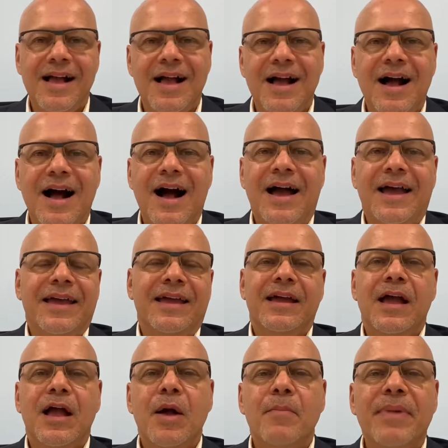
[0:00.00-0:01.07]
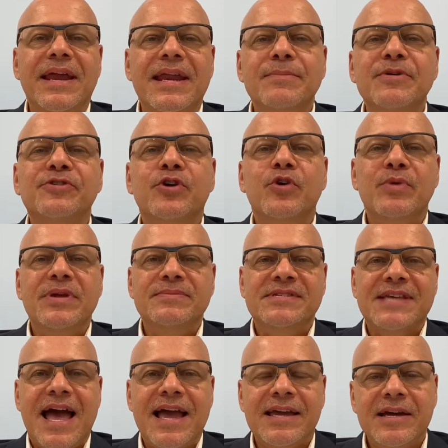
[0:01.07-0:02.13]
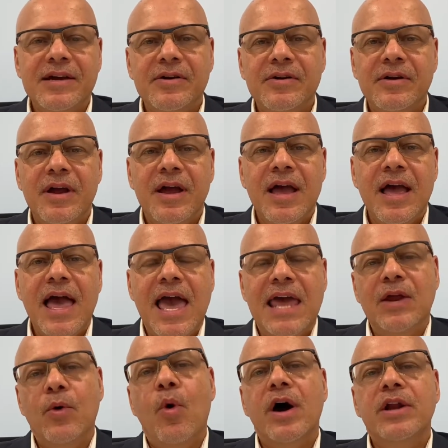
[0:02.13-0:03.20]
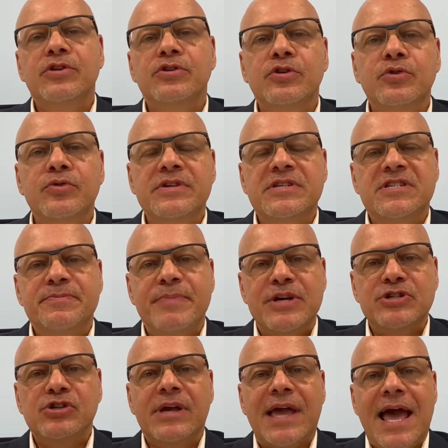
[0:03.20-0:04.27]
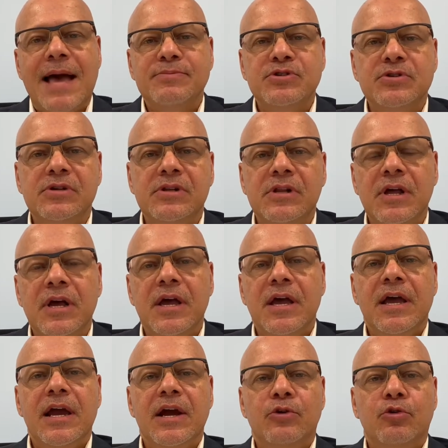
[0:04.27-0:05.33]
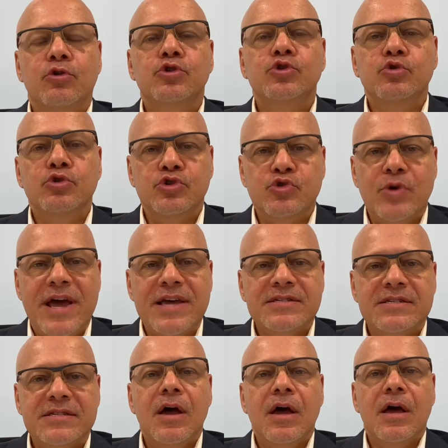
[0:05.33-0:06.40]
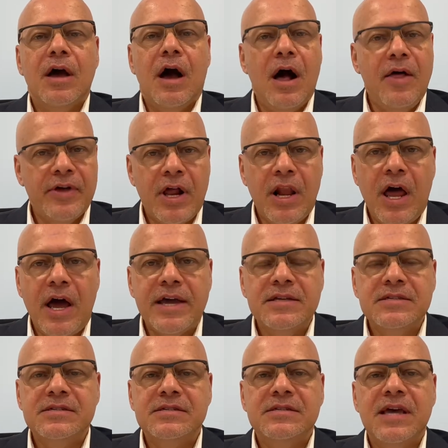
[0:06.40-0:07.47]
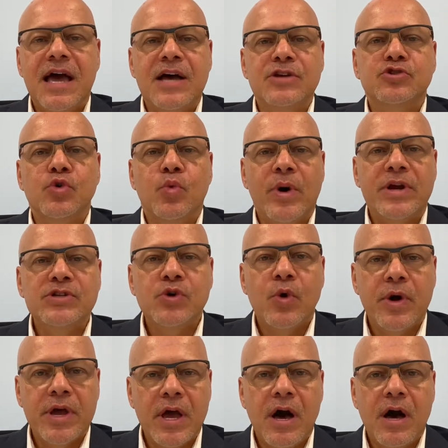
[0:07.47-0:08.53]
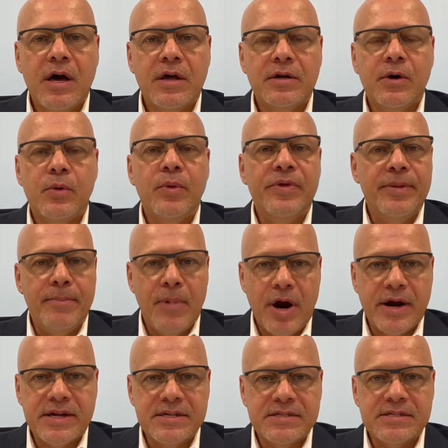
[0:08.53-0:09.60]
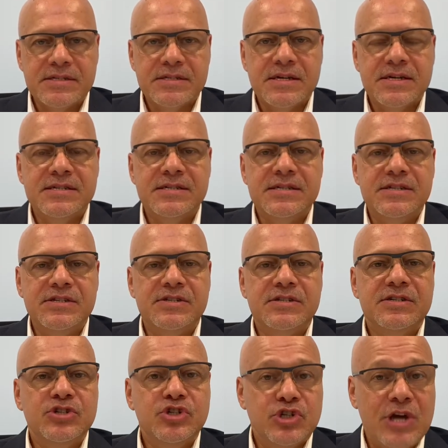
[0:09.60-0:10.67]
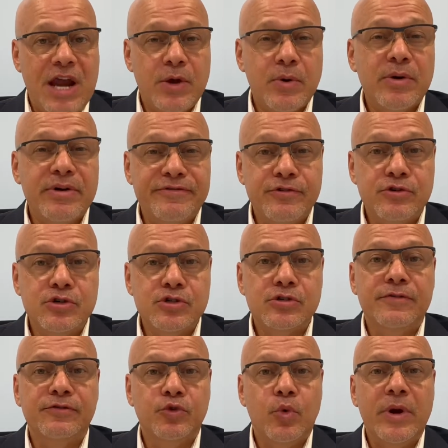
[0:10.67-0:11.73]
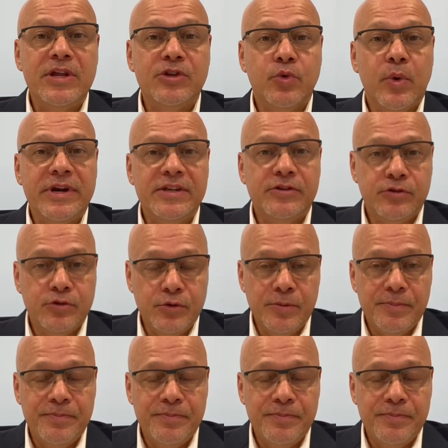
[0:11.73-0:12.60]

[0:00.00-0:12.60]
Hi, my name is Kareem Zakir, and I wanted to do this special capsule in order to address all the clients as to what is going on with the markets since January 1st of 2022.